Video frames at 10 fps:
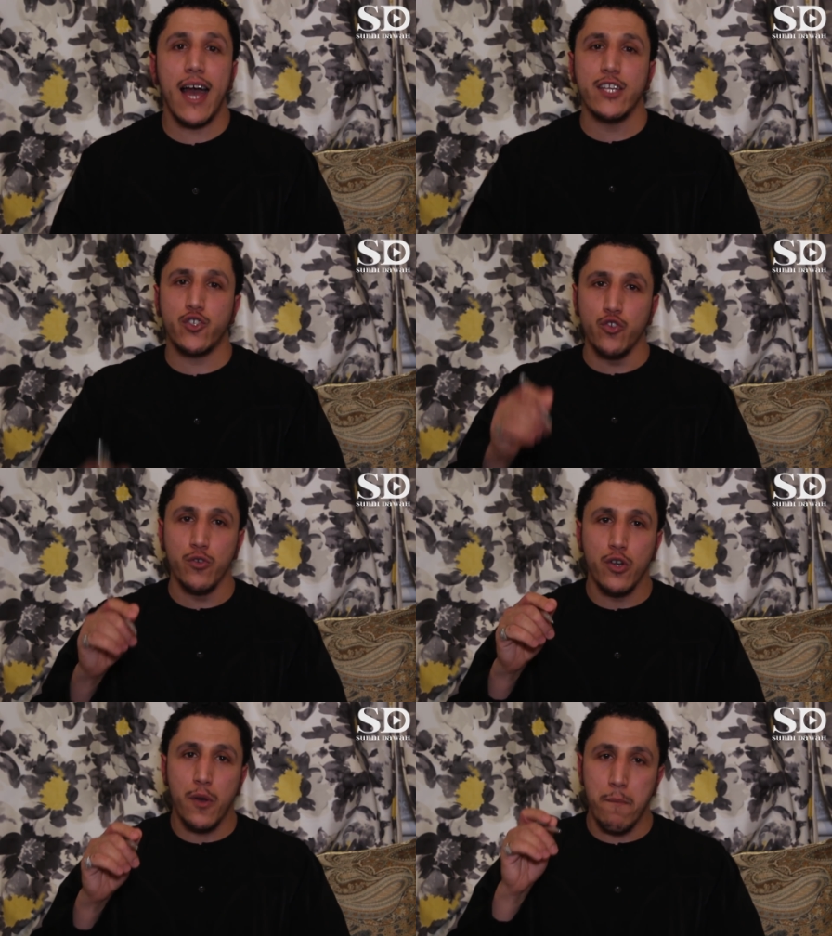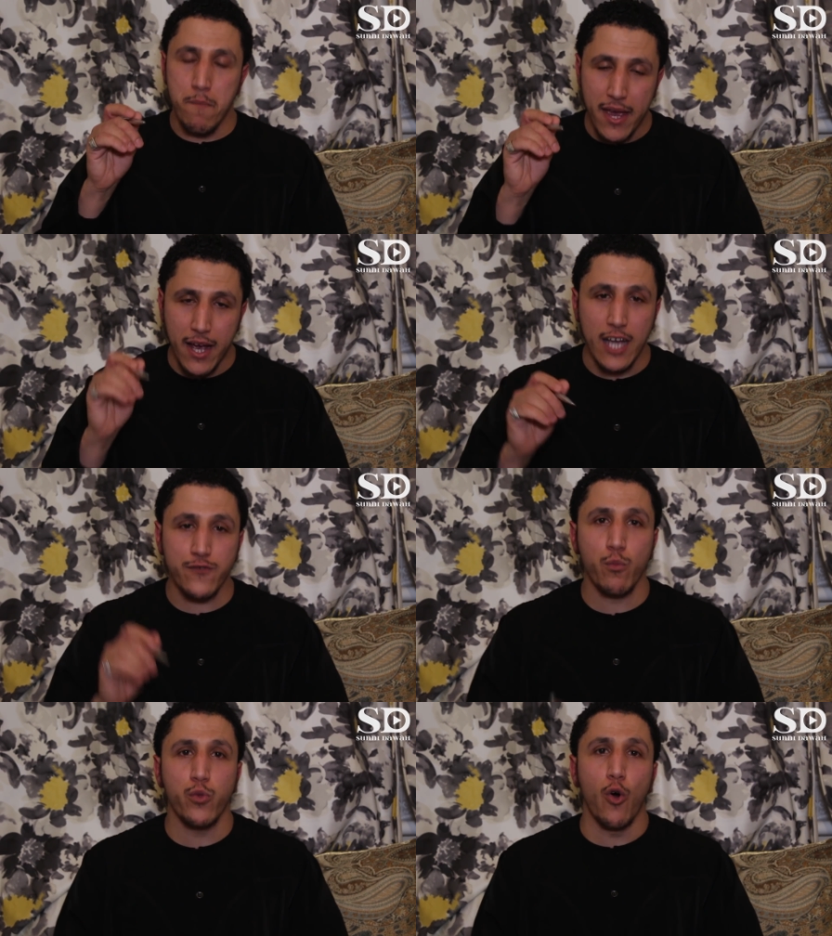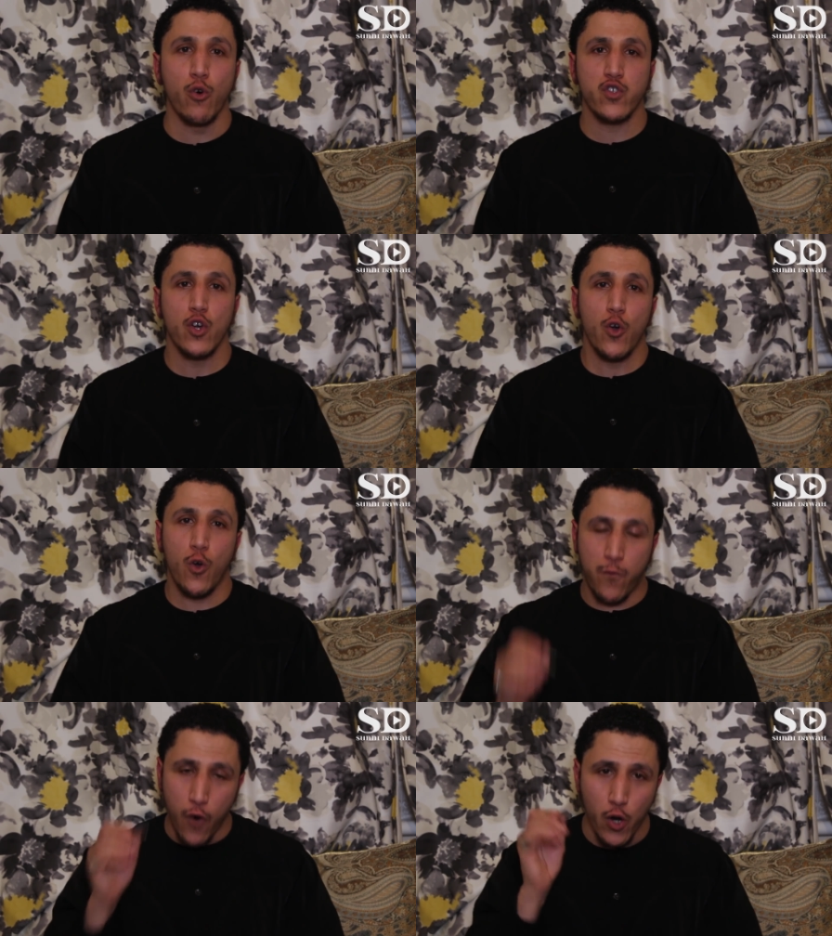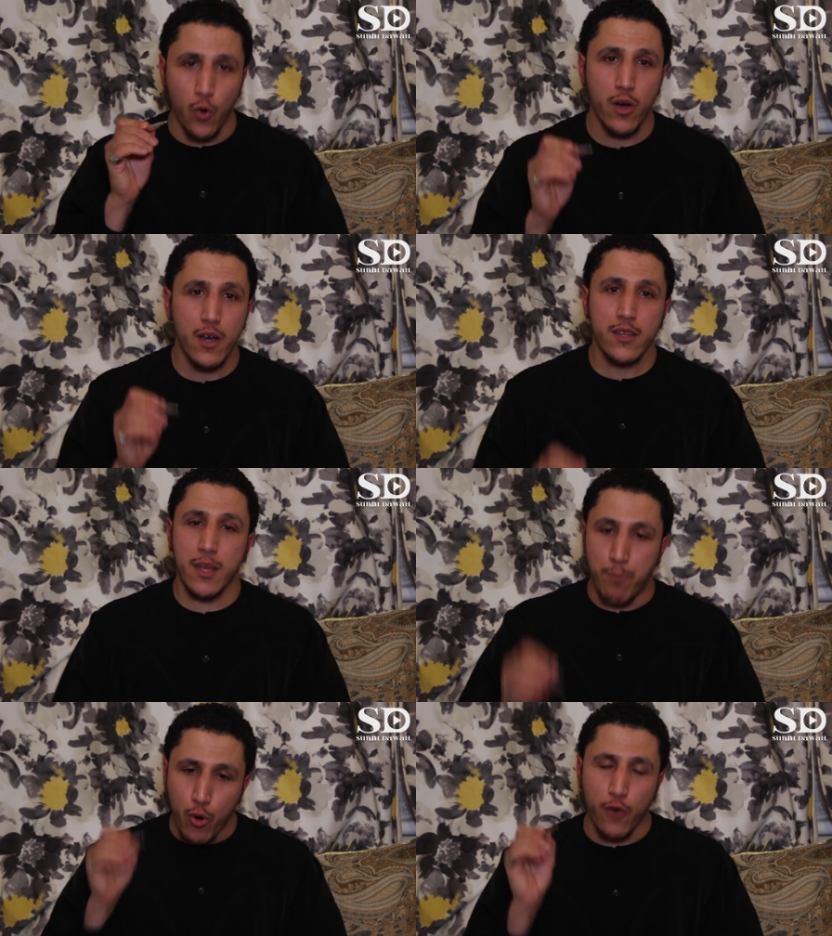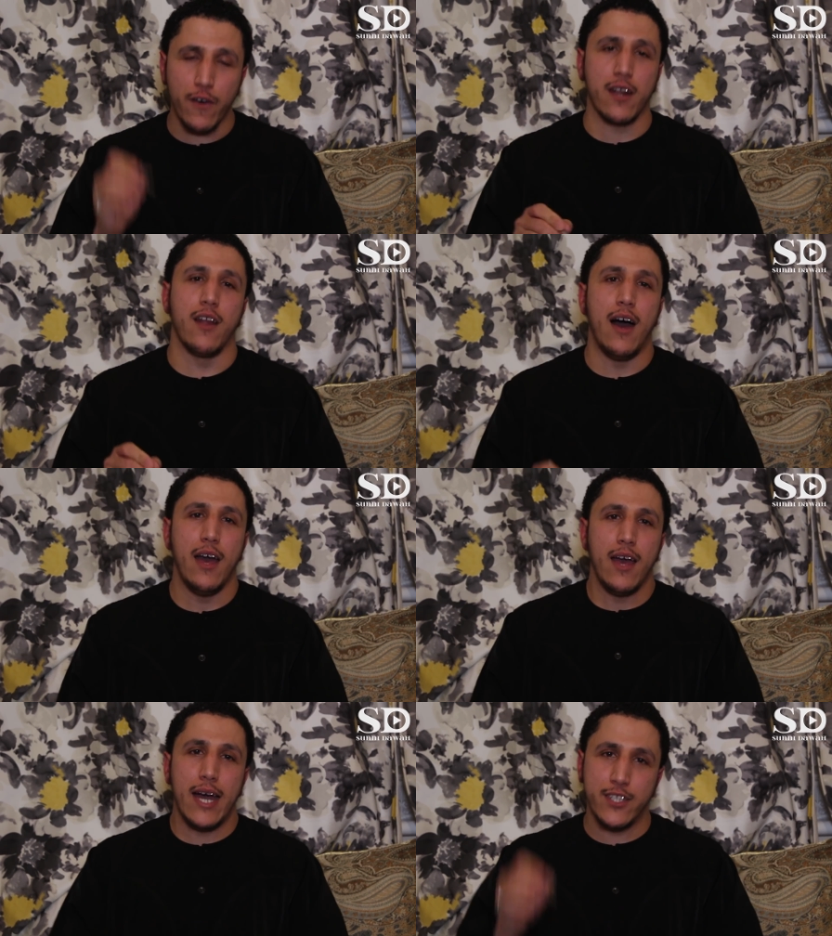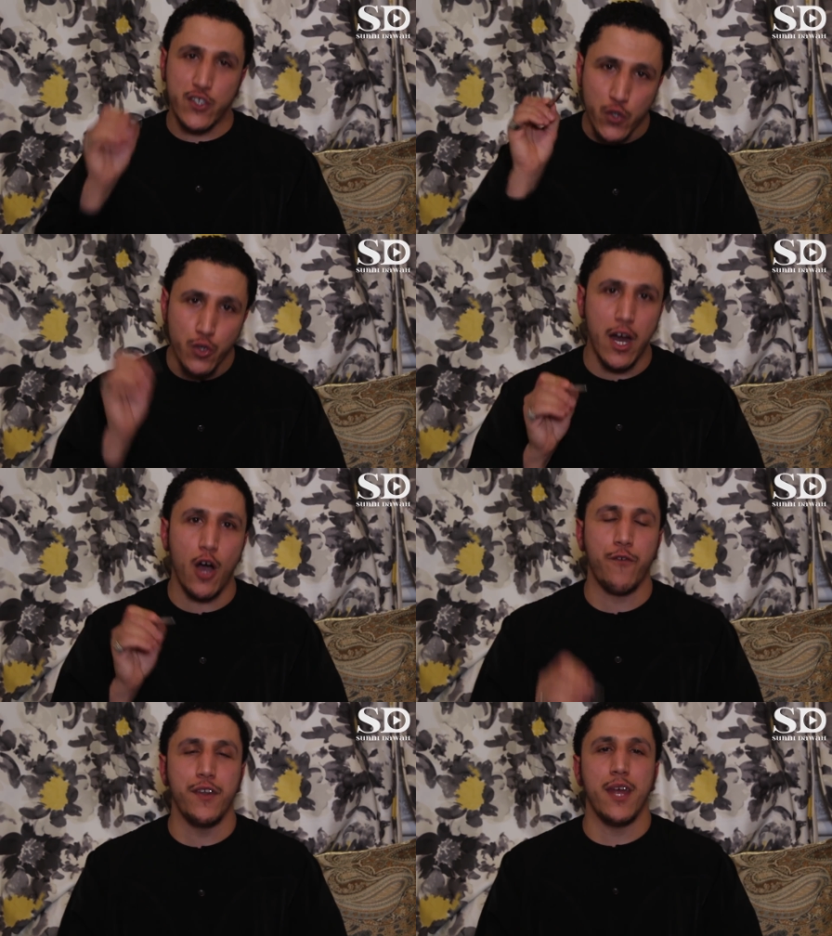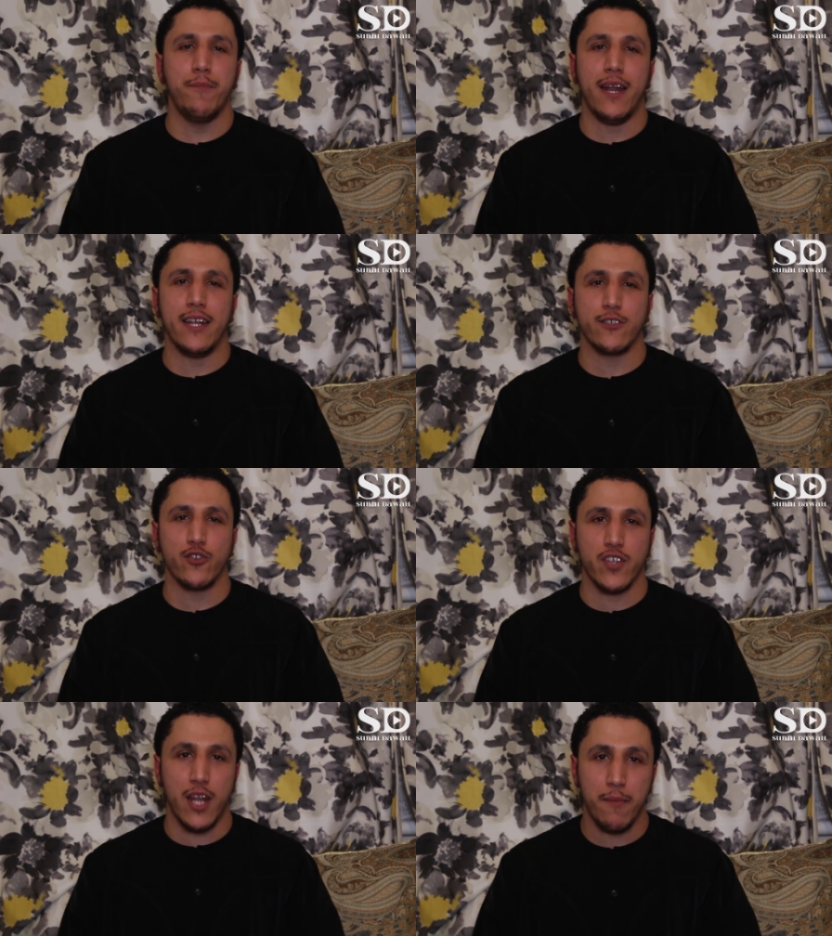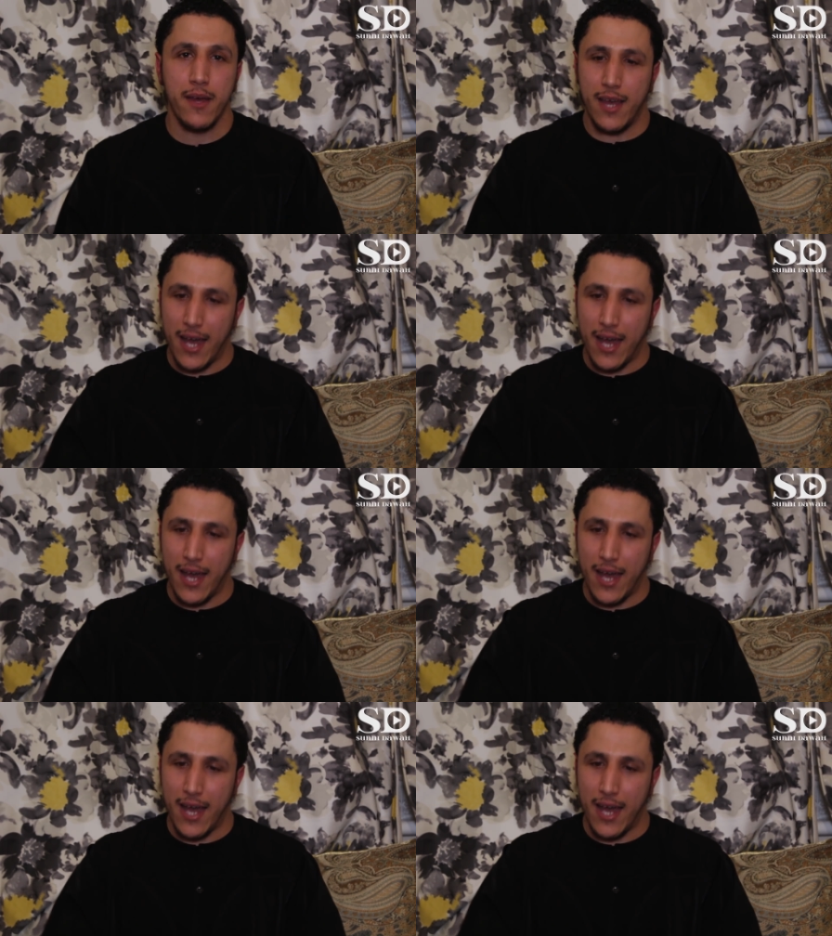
and to make us from those who follow the book of Allah and the sunnah of the Nabi alayhi wasallam